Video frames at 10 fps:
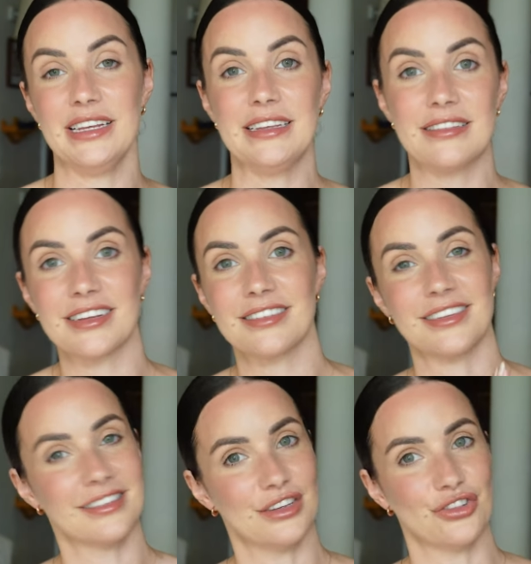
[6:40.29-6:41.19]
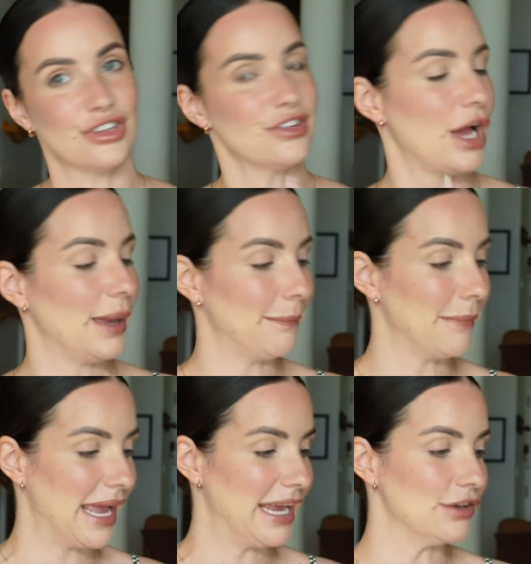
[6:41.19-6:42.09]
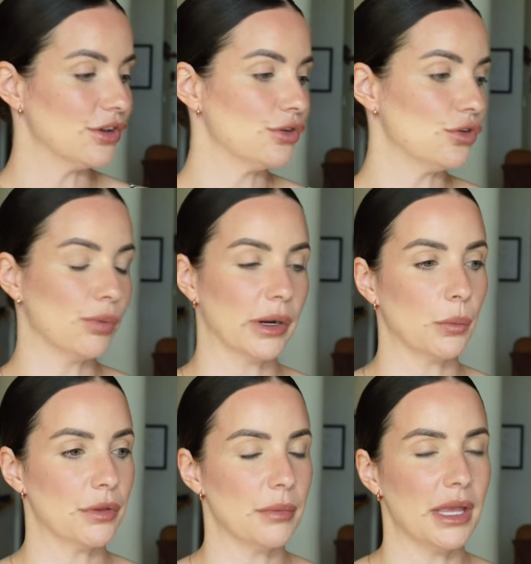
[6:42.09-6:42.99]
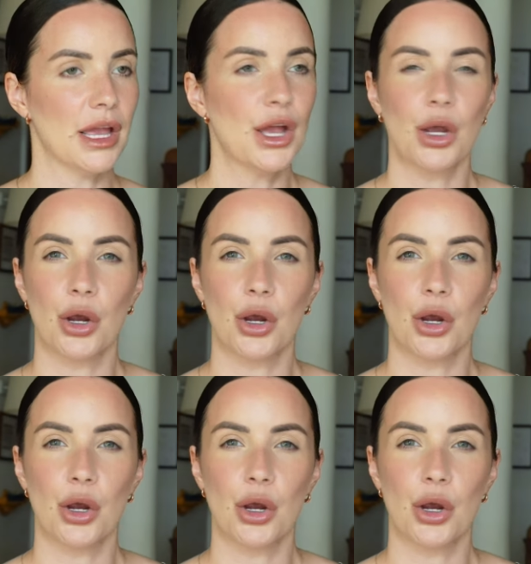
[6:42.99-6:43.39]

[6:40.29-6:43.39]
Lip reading: easiest decisions I made to bring with me.